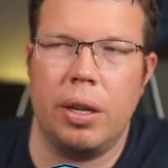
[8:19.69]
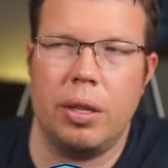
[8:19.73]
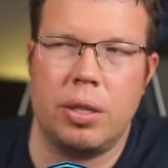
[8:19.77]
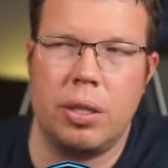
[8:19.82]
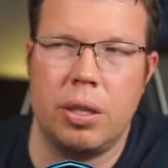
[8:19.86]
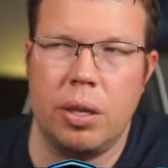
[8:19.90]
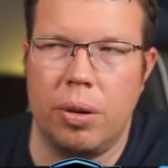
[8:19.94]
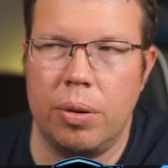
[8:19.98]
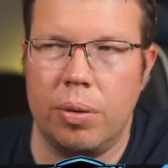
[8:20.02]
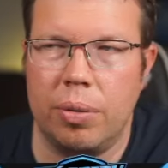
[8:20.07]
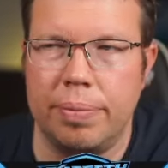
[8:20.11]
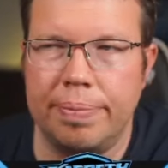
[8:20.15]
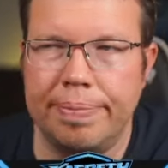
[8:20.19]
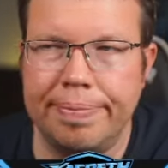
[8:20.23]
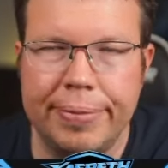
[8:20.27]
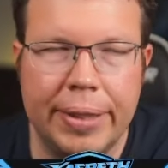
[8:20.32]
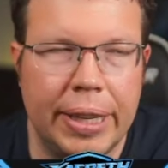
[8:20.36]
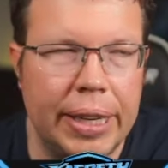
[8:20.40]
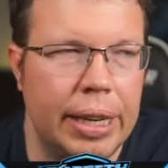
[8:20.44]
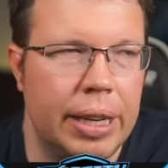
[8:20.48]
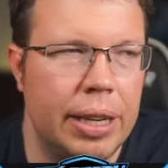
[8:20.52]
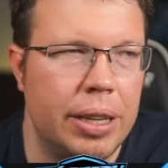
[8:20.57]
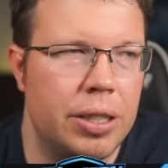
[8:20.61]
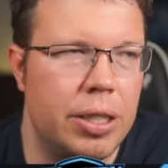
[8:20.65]
So
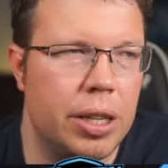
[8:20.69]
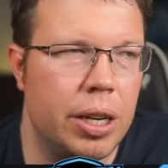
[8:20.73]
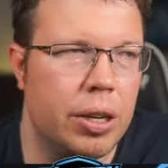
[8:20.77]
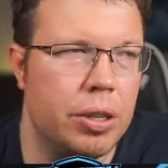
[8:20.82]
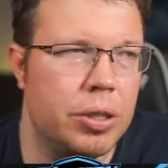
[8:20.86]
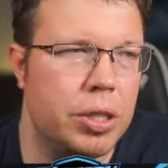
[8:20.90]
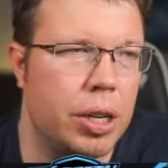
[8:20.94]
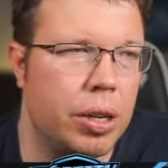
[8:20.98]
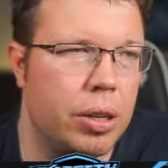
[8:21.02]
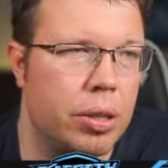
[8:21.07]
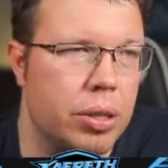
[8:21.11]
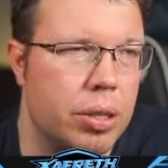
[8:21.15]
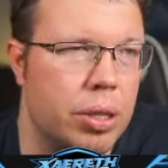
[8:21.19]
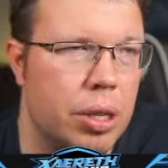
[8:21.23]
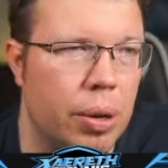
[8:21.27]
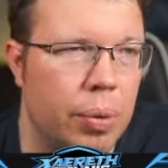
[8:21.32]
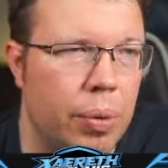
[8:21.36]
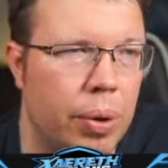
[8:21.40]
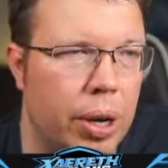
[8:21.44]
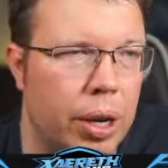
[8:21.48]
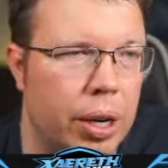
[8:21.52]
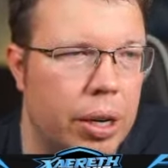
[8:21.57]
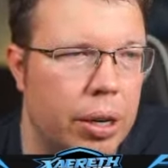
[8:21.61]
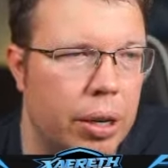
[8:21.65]
General
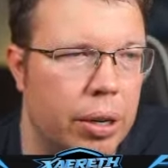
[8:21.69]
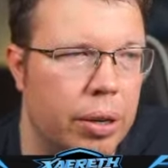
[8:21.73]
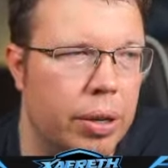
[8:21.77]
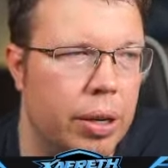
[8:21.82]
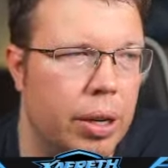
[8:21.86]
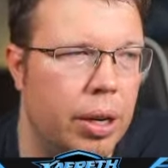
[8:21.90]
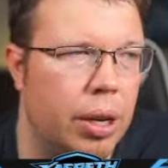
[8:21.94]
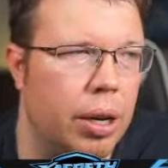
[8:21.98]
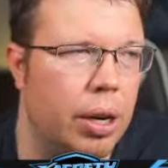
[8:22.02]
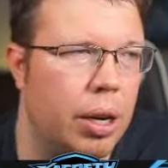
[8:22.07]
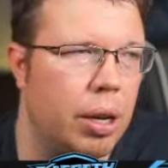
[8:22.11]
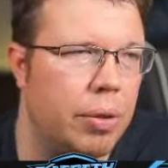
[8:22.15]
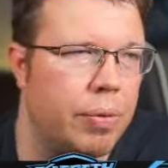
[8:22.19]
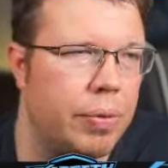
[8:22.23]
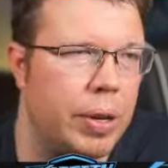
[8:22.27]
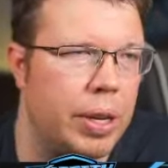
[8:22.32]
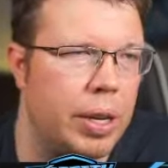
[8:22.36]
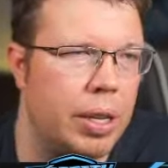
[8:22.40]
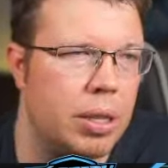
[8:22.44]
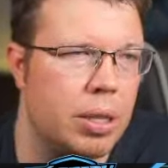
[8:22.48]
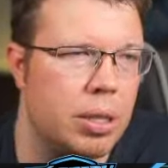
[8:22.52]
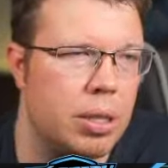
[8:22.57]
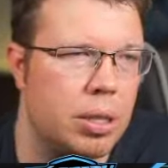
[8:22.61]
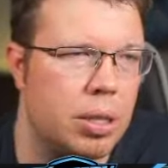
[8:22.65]
Skywalker on
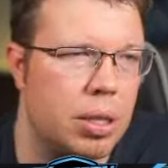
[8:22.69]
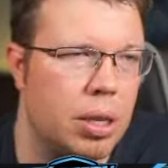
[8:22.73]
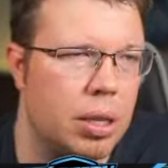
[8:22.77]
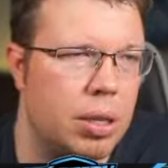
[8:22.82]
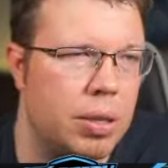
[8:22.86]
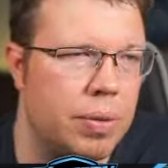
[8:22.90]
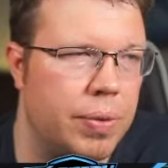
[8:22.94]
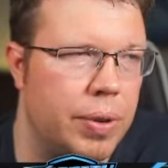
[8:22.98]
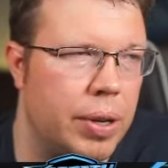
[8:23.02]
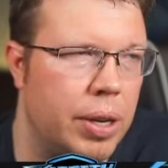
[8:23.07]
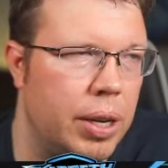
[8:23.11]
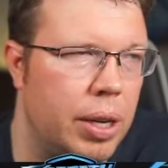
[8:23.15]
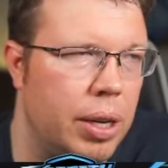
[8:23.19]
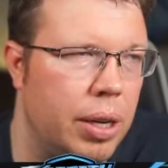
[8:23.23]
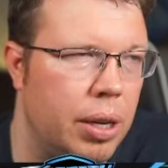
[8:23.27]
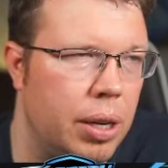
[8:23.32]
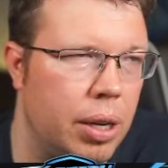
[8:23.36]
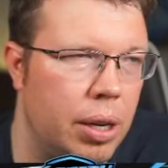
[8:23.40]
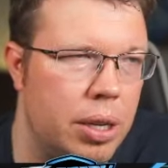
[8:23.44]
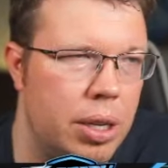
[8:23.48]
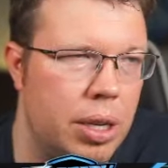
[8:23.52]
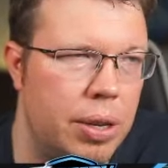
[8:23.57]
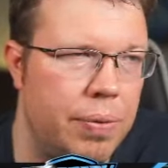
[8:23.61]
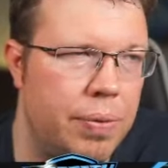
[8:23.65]
offense, that's
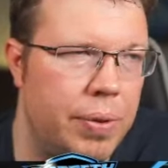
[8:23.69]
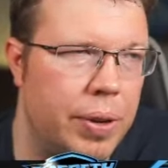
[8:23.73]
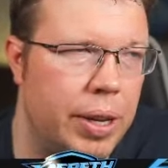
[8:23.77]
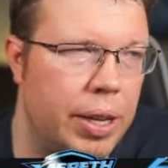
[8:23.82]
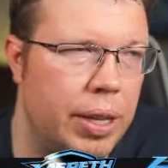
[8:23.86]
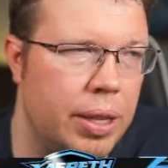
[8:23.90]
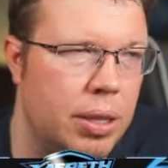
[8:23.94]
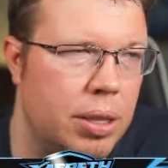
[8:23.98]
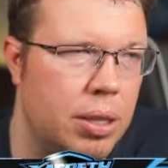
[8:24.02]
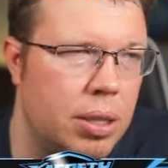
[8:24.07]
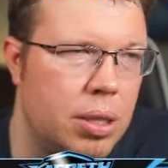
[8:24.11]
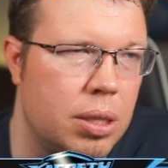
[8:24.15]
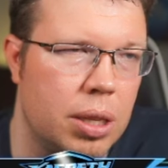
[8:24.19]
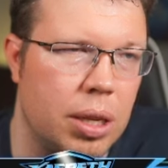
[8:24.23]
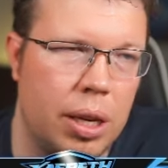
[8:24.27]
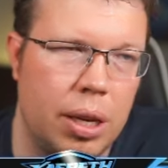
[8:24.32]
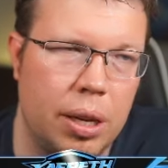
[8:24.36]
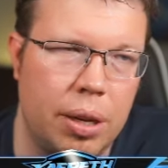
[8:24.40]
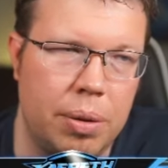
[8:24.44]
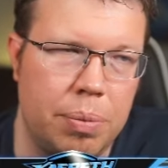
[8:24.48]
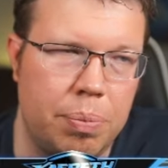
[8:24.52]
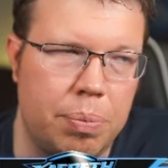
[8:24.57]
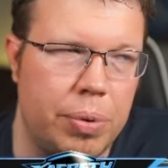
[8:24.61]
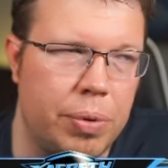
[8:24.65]
fine. On defense,
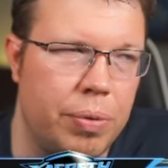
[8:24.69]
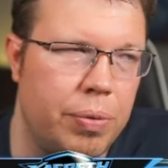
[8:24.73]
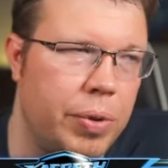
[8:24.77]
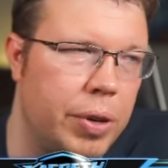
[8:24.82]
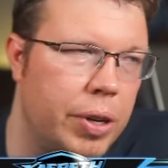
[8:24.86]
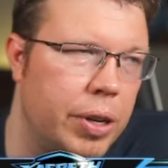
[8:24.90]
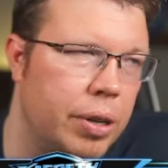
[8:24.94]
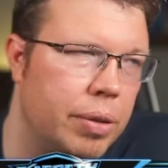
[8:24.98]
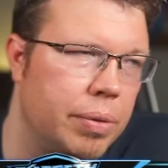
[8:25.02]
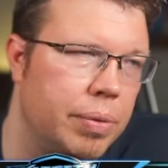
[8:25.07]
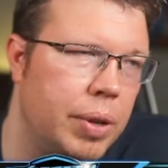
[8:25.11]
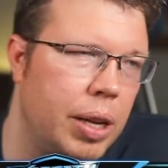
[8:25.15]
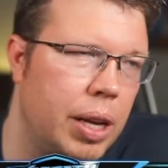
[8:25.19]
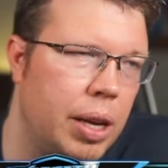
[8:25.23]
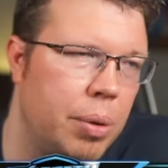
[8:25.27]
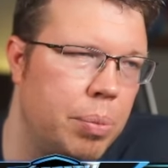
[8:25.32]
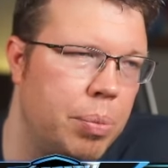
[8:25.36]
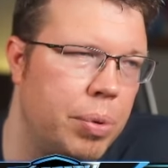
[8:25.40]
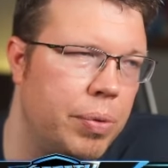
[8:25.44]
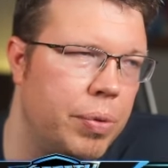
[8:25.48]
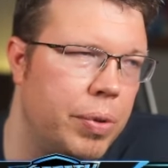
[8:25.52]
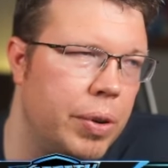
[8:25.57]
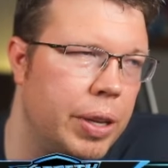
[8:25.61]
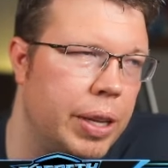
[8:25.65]
I prefer
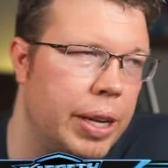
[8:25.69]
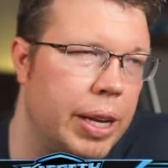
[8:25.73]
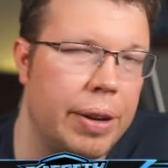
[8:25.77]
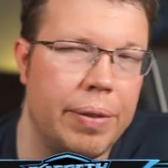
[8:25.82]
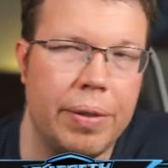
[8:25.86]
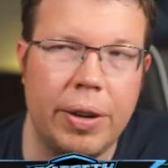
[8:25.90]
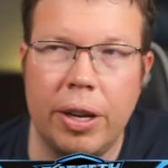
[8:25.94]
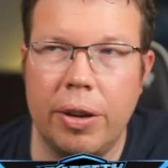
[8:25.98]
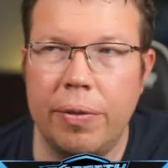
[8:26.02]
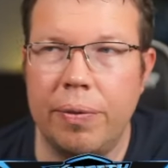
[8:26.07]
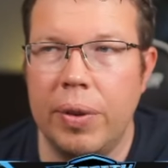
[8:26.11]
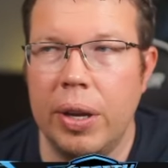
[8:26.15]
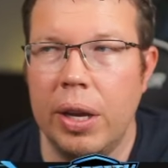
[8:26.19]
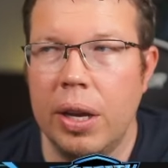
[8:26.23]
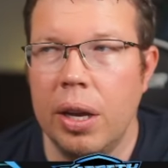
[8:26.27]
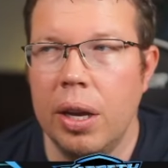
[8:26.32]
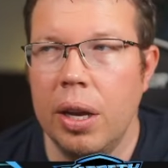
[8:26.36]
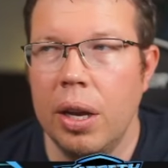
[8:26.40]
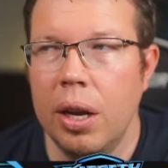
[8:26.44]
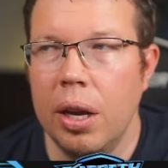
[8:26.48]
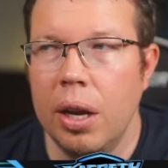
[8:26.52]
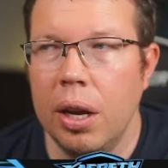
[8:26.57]
that.